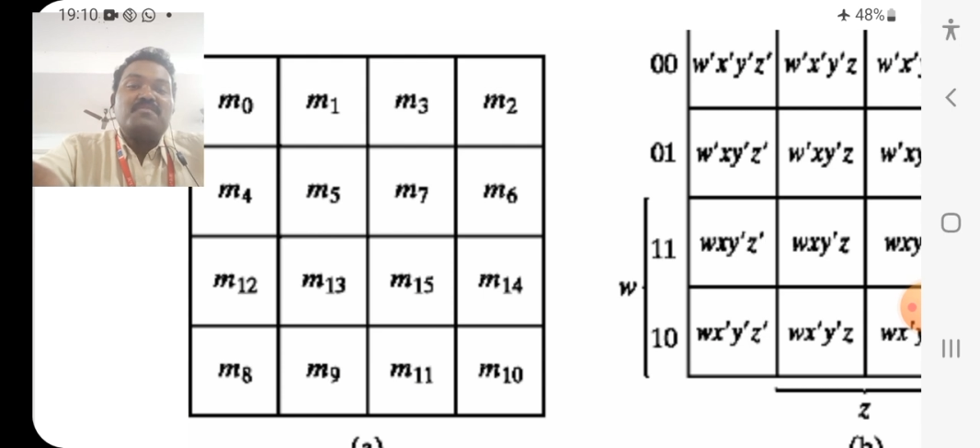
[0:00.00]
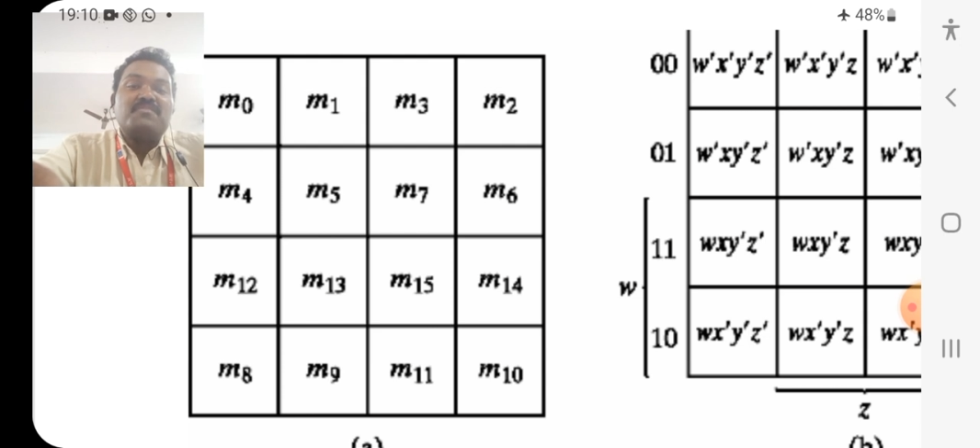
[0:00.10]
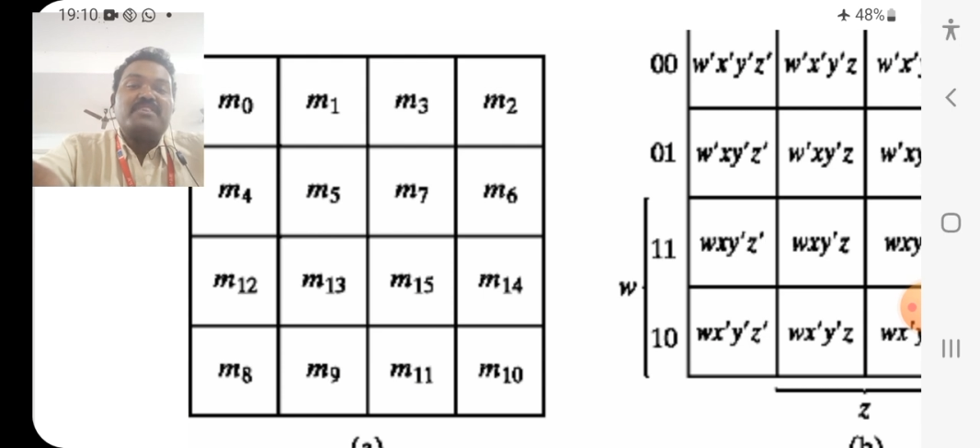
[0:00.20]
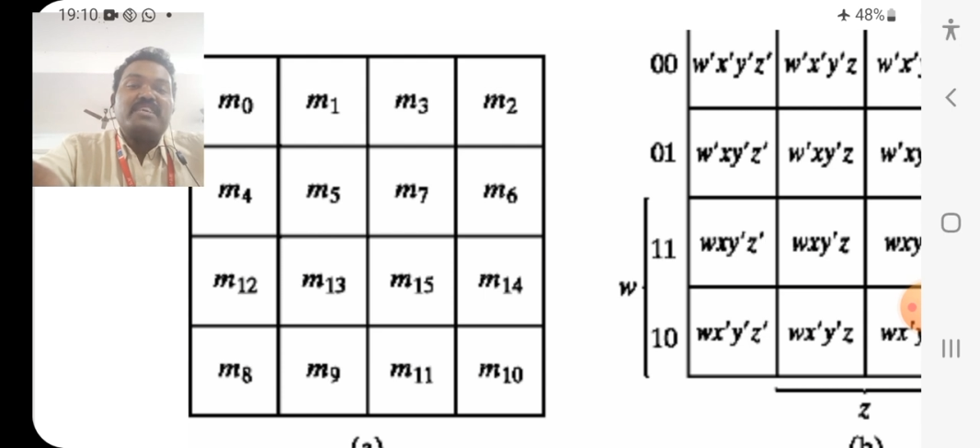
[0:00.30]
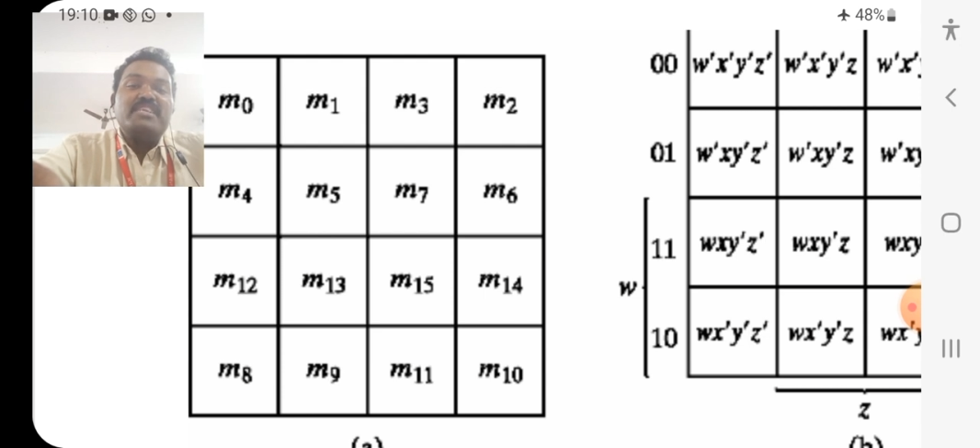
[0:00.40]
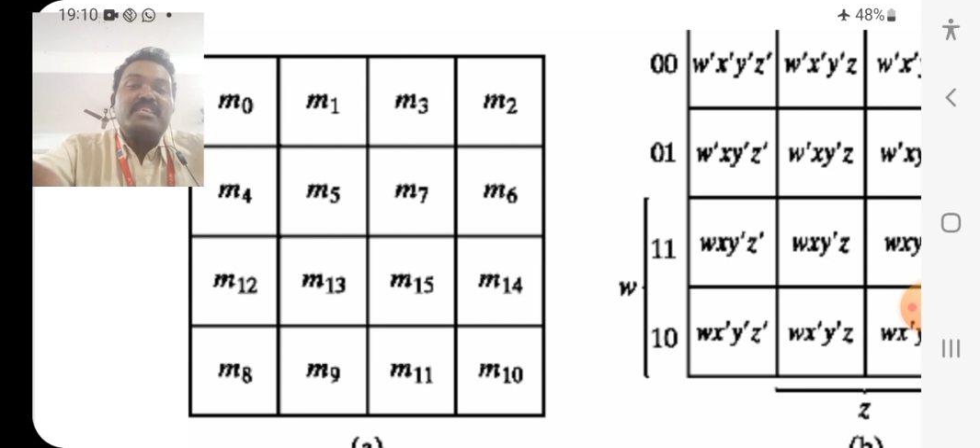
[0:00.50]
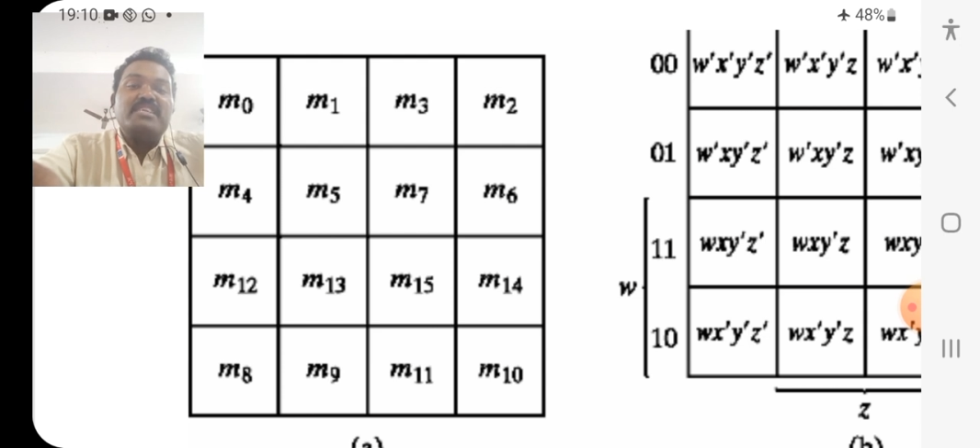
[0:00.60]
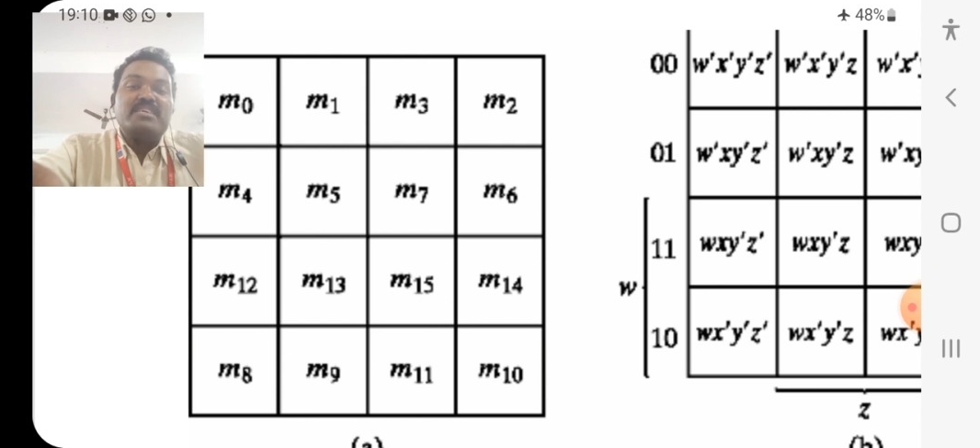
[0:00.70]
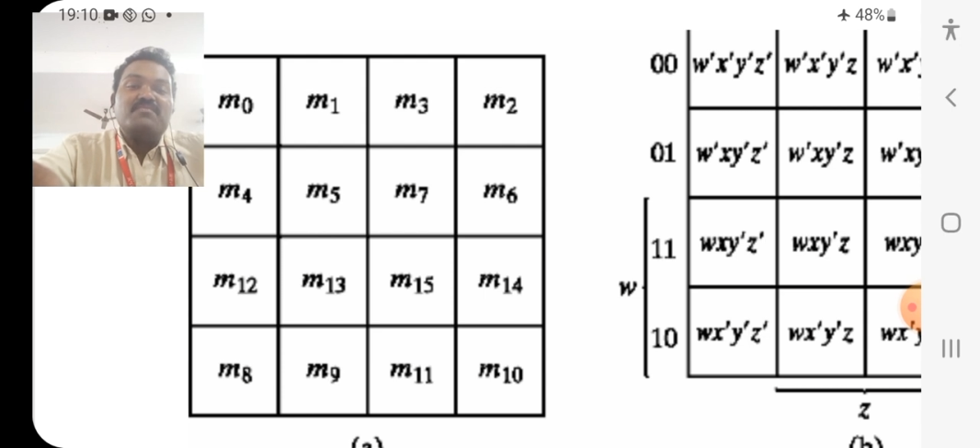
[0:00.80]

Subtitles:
15,